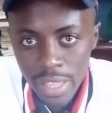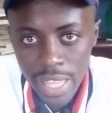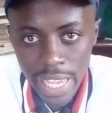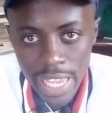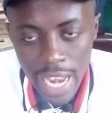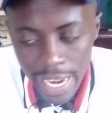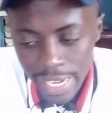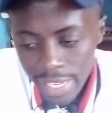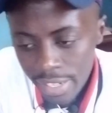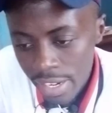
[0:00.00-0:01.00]
the
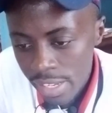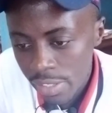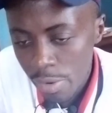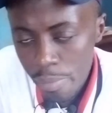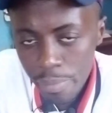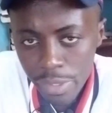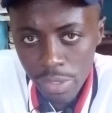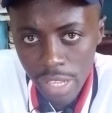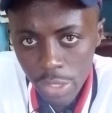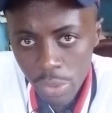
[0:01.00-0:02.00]
e-learning classroom,
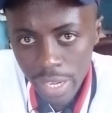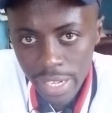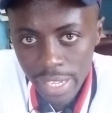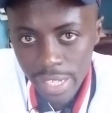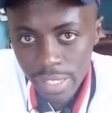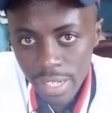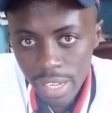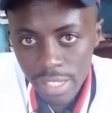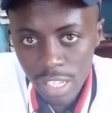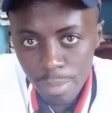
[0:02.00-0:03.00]
so that you can get
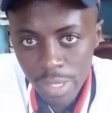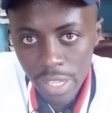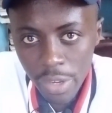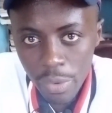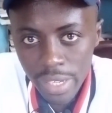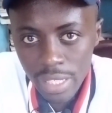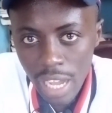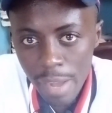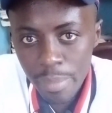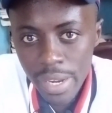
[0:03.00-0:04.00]
subsequent
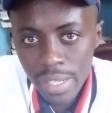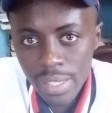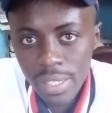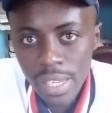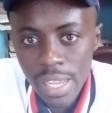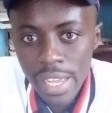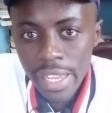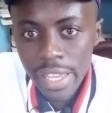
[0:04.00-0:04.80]
updates